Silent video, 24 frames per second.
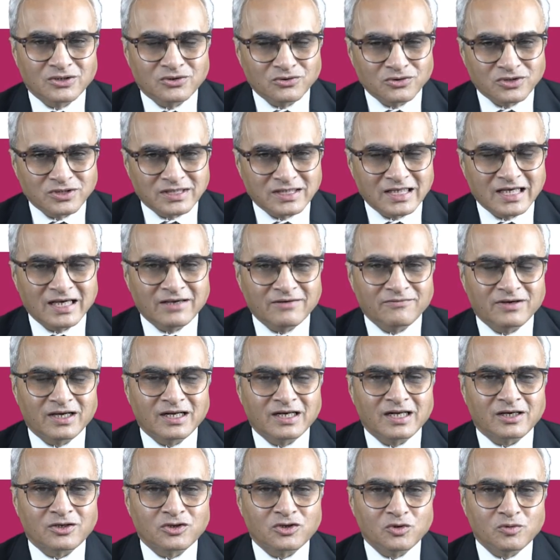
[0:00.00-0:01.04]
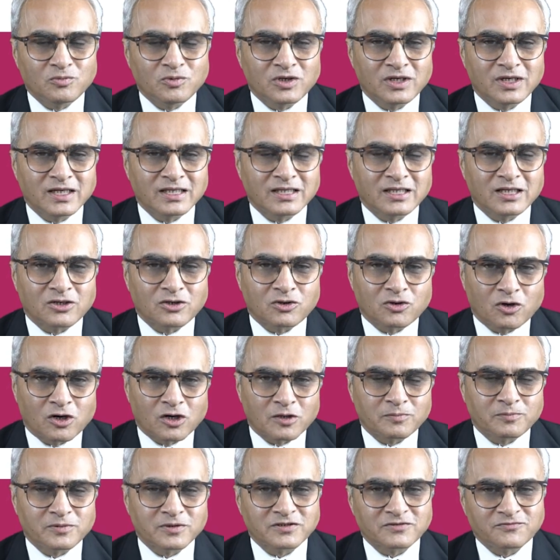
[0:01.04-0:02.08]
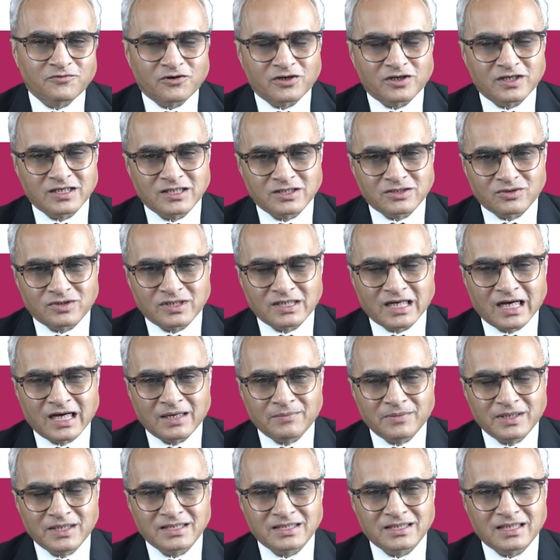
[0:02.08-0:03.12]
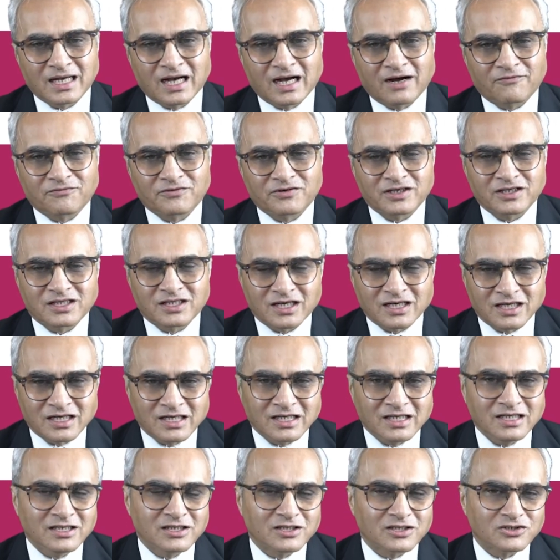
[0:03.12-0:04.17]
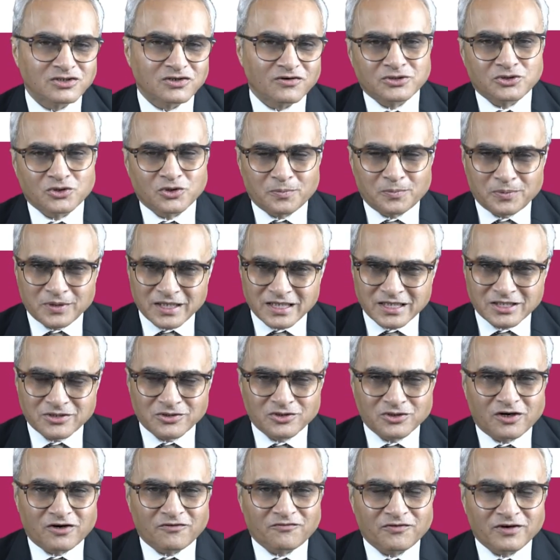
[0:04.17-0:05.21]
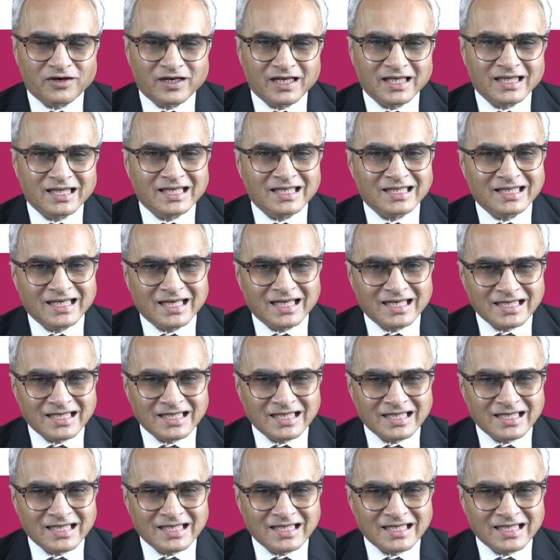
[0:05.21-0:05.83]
to save and accumulate that corpus for his retirement after 30 years. So please do not forget that